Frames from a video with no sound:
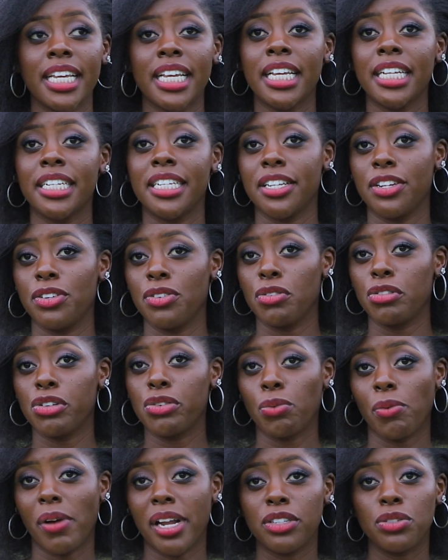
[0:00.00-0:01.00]
He did
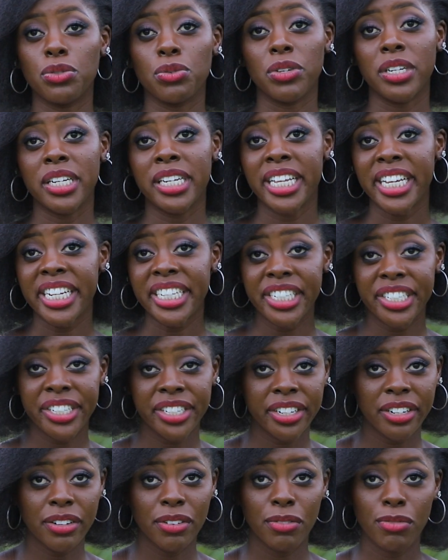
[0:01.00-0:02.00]
not want to
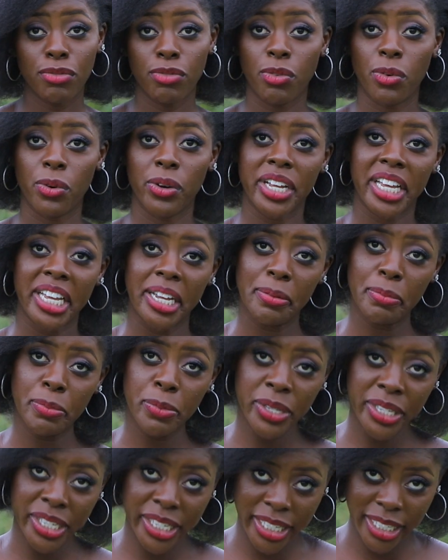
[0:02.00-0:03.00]
date for
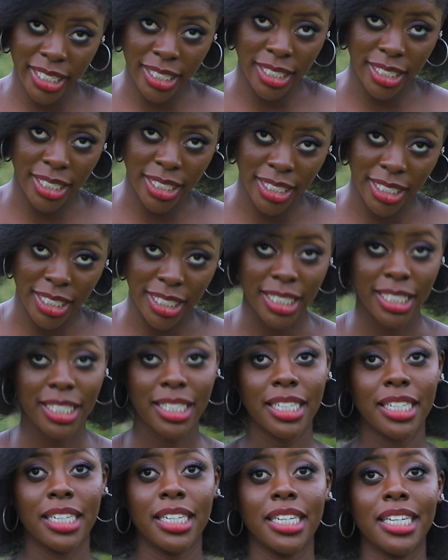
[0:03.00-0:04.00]
games.
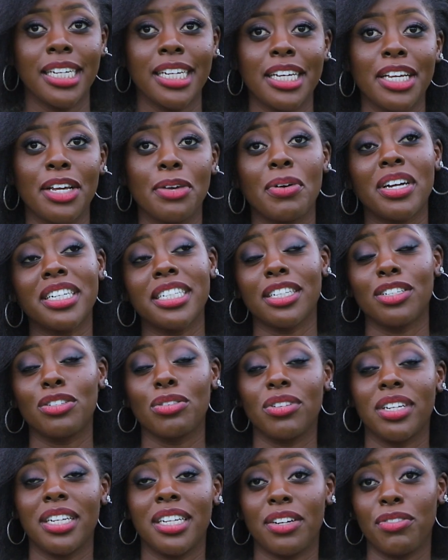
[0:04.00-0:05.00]
He wanted
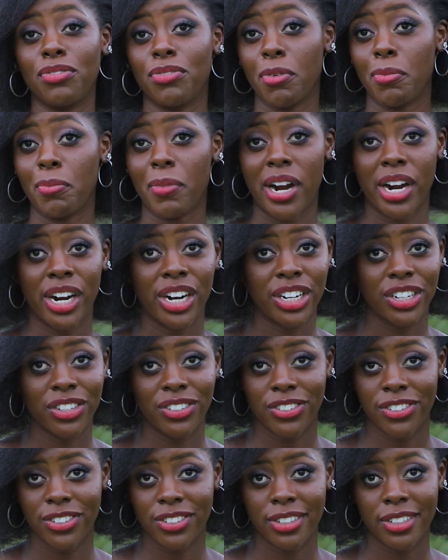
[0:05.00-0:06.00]
to date for
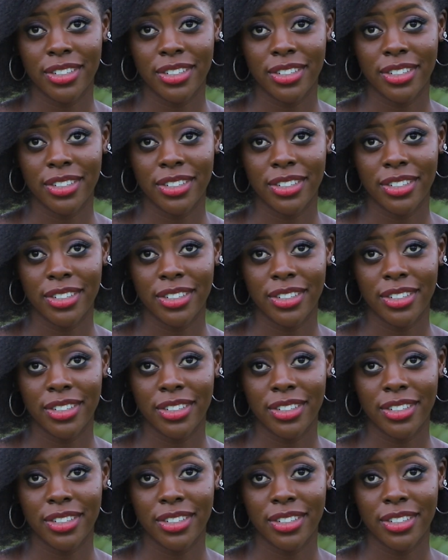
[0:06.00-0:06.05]
marriage.